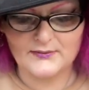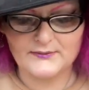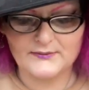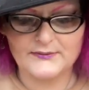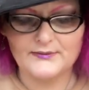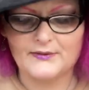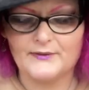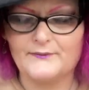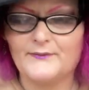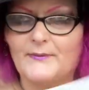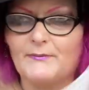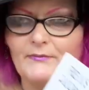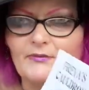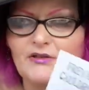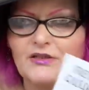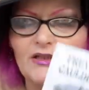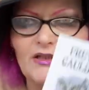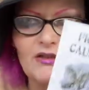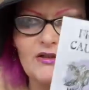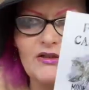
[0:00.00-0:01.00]
No,
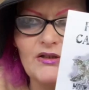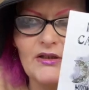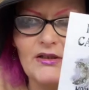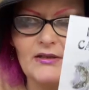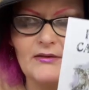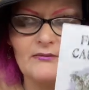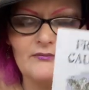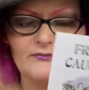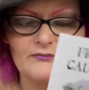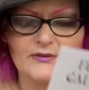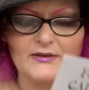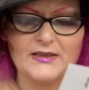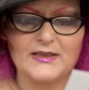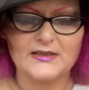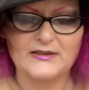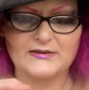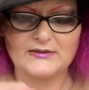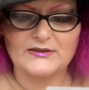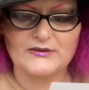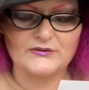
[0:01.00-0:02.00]
cheat sheet, and
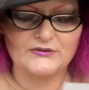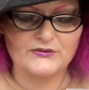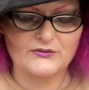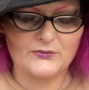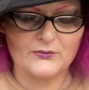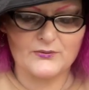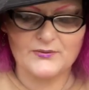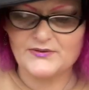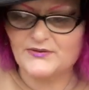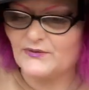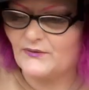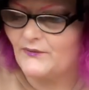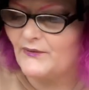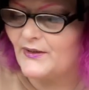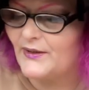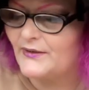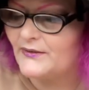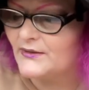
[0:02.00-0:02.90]
that tells you all what's on there.